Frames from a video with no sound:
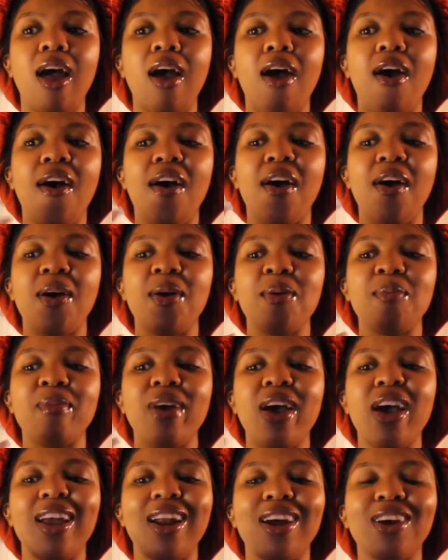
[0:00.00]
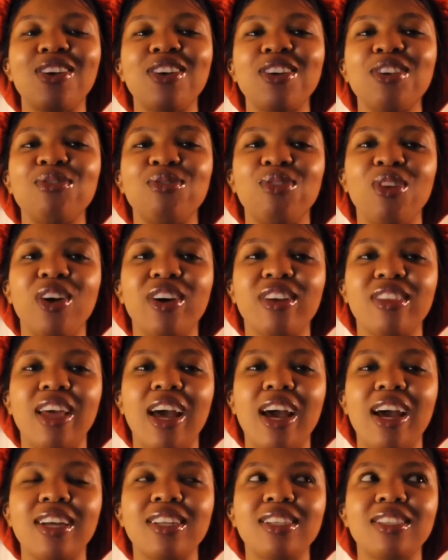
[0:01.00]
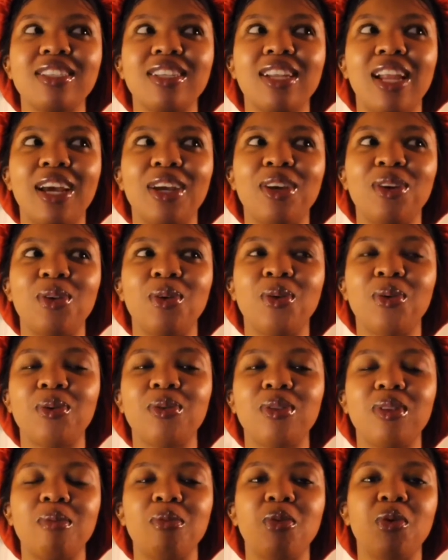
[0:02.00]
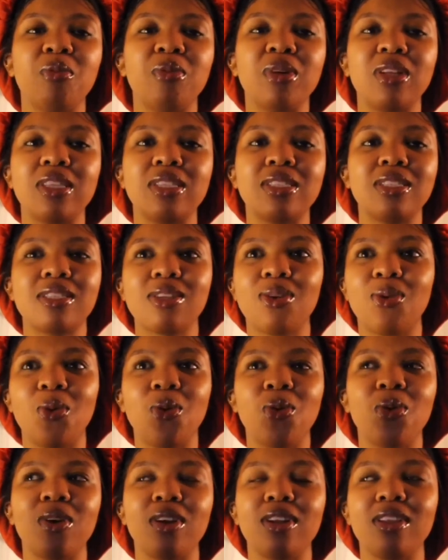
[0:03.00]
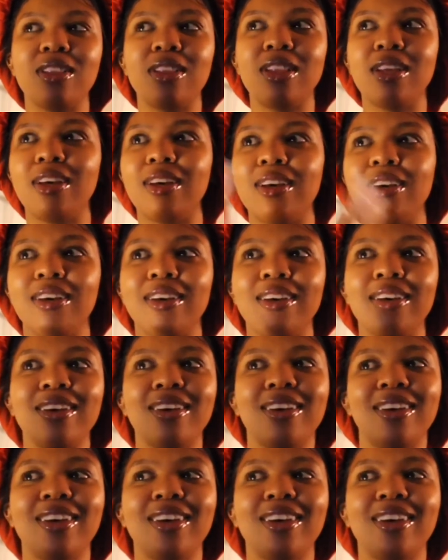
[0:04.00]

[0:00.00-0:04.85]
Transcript: And I couldn't vlog that, like, you know, the moment or the,